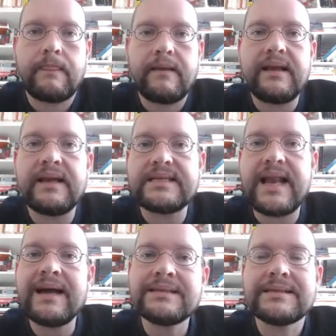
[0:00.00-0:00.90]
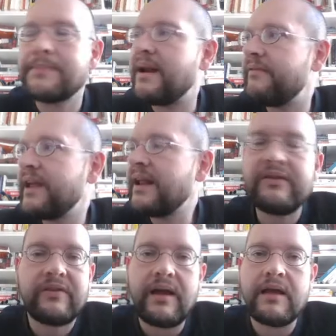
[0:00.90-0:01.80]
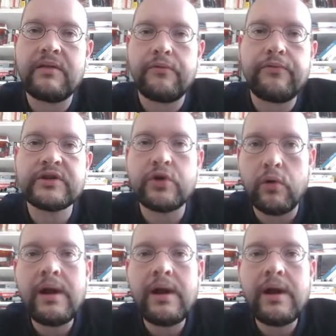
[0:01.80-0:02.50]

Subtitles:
Islas Malvinas, and the French call